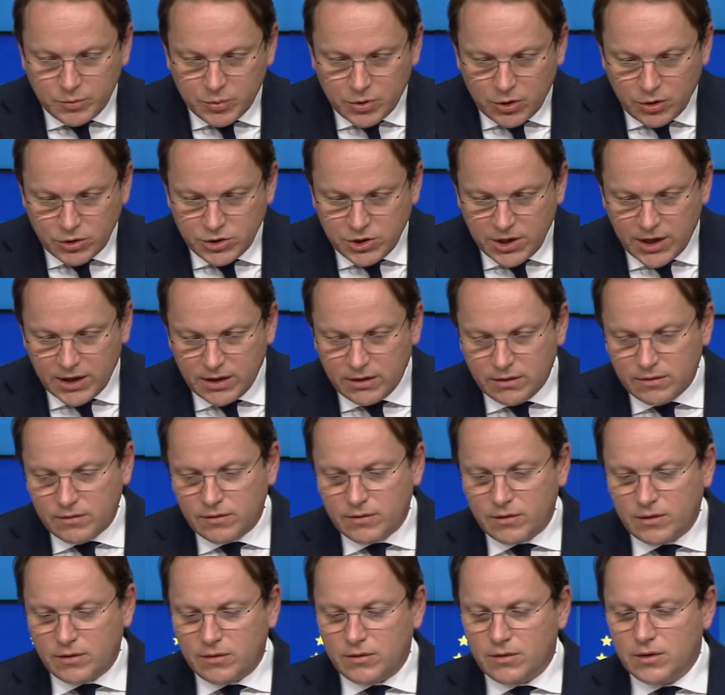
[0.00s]
project
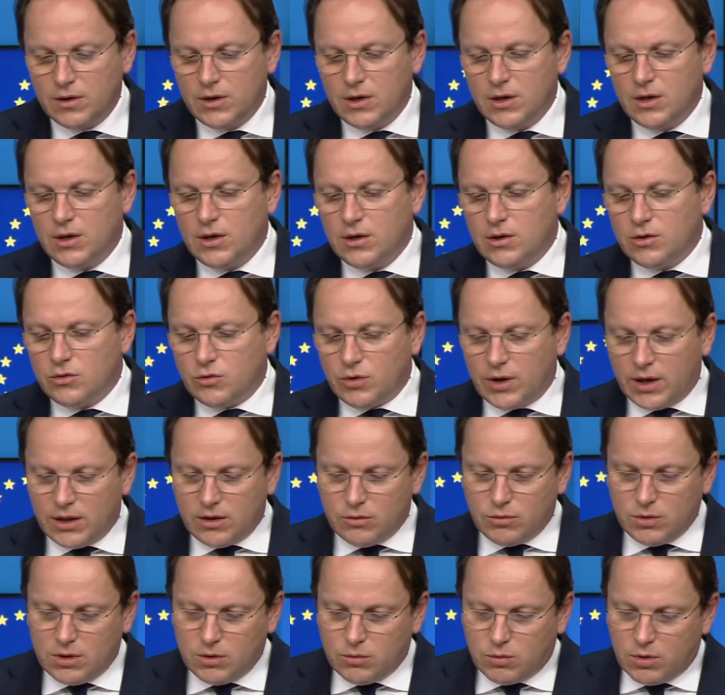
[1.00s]
uh, together
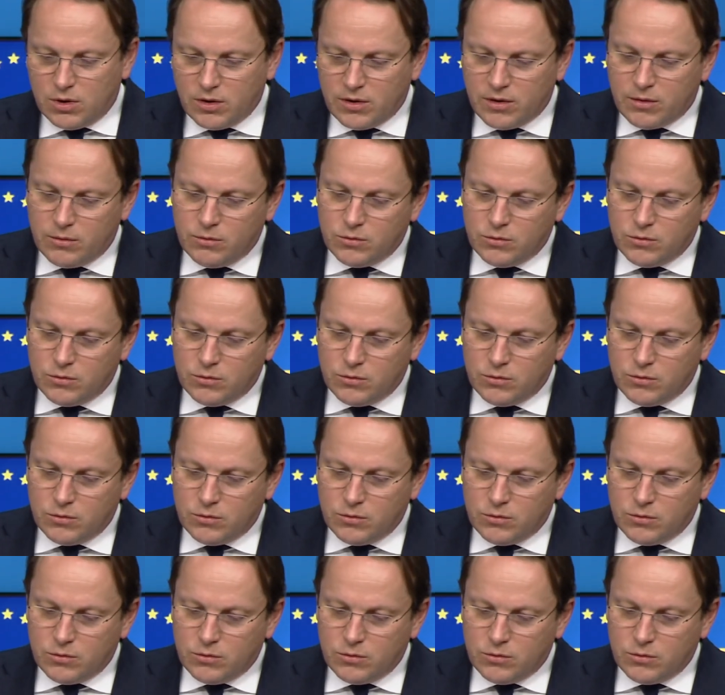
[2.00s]
with the World,